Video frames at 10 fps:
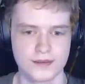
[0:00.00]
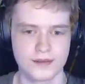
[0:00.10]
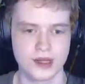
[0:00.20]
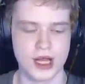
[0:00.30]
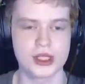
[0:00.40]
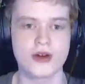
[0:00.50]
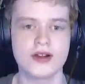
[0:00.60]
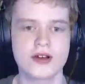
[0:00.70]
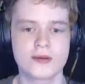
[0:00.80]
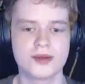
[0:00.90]
That's the only
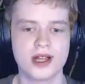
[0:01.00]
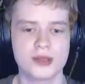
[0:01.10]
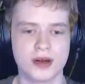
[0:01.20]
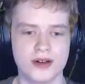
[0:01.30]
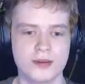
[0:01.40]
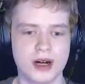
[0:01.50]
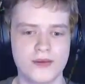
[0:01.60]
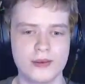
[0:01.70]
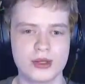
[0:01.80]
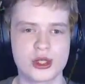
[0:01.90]
other place, by the way. Apart
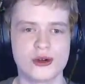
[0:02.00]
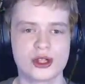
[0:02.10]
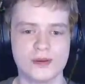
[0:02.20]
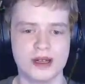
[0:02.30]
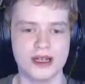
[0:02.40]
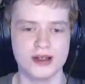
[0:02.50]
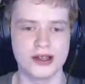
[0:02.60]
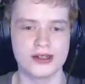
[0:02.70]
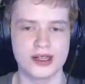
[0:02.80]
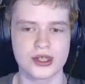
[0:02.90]
from social media,
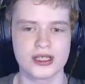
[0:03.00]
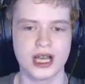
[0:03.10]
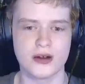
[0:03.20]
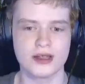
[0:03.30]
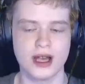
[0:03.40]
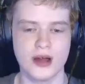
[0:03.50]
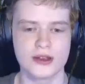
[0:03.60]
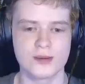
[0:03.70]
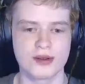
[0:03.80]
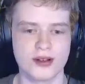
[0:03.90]
that, that's like the only other
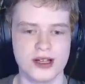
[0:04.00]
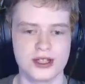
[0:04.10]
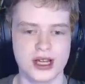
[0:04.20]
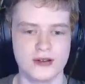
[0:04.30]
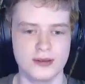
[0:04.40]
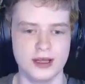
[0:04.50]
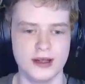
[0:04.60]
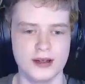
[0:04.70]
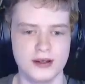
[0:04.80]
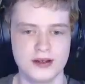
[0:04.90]
place that would be.
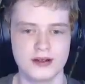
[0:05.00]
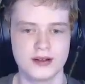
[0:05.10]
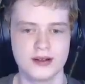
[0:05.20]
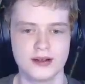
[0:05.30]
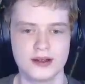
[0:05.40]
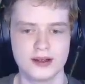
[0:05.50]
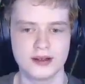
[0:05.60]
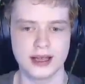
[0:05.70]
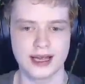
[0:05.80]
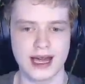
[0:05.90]

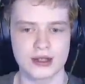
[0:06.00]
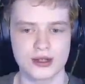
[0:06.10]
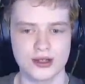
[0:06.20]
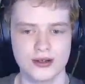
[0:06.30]
Like, actually.